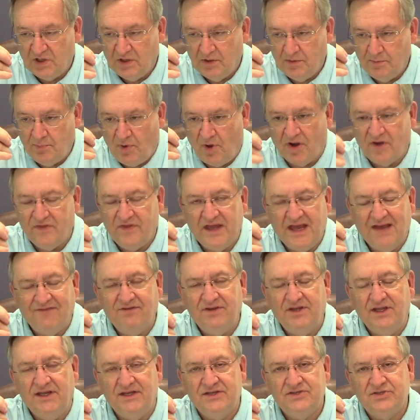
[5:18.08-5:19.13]
Part of the
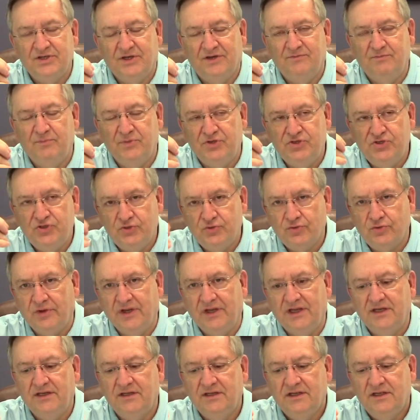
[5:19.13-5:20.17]
evidence of
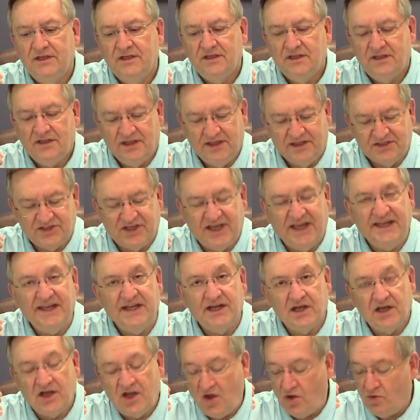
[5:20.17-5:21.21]
maturing is getting
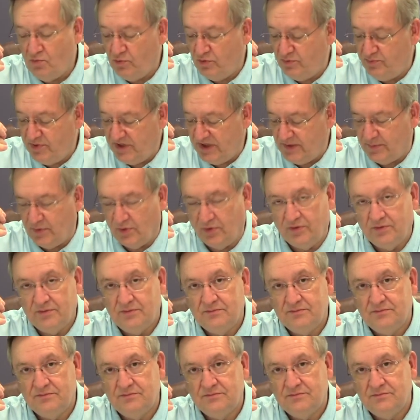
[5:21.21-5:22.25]
along with people,
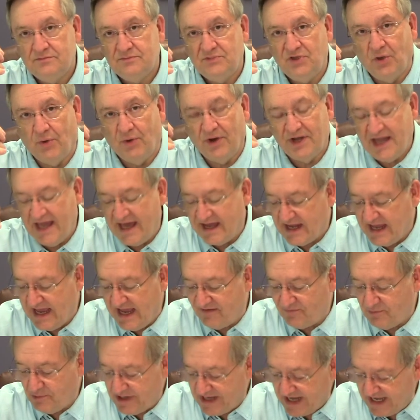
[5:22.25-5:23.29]
knowing how to
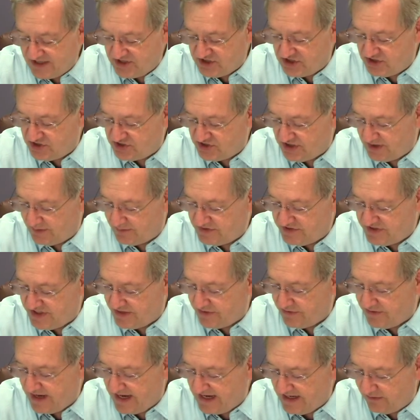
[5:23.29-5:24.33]
have relationships that
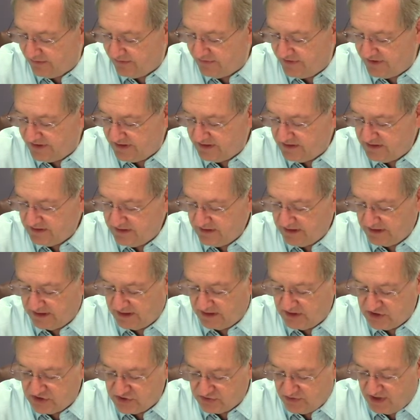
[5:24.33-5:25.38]
are healthy and
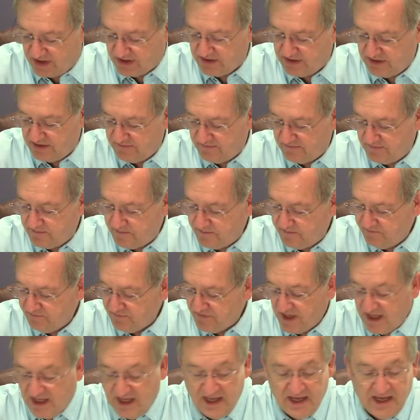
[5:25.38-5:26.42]
constructive.
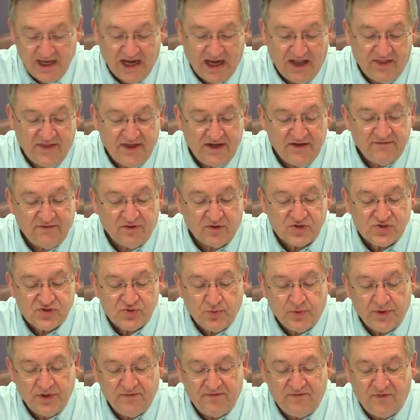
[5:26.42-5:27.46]
And then in verse
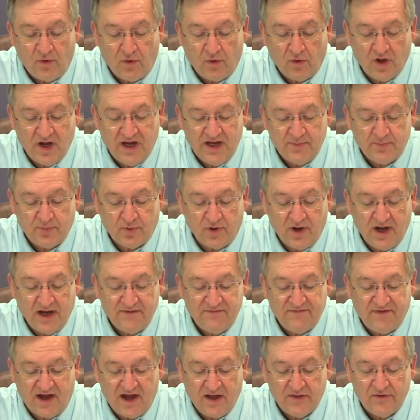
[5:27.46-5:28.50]
24, he prayed,
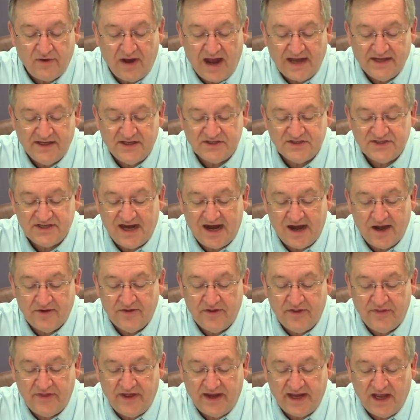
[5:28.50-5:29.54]
"Father, I desire
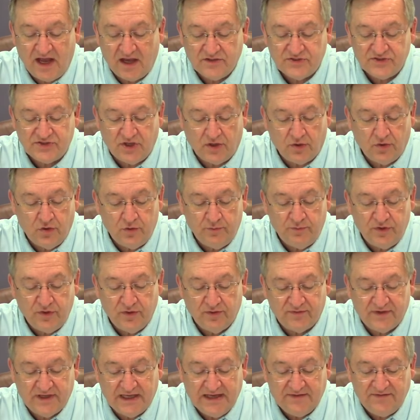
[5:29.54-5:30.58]
that they also, whom you
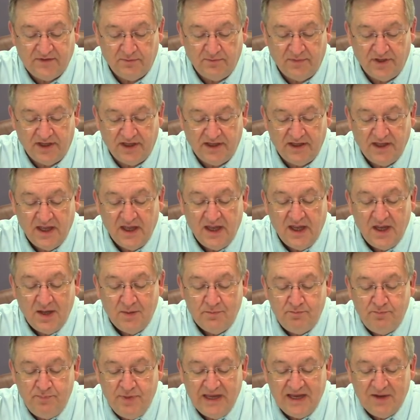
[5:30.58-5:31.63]
have given me,
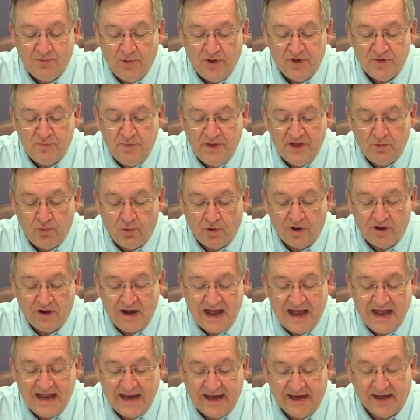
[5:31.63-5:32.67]
be with me where
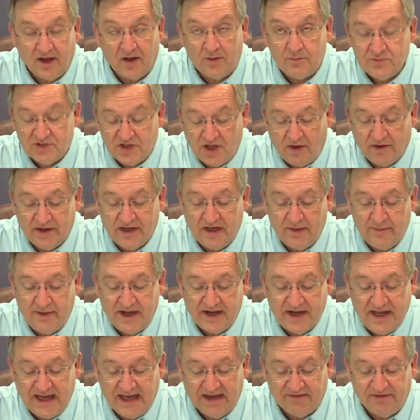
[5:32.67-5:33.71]
I am," talking
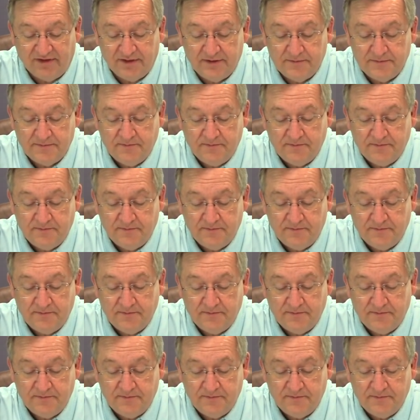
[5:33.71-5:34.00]
about heaven,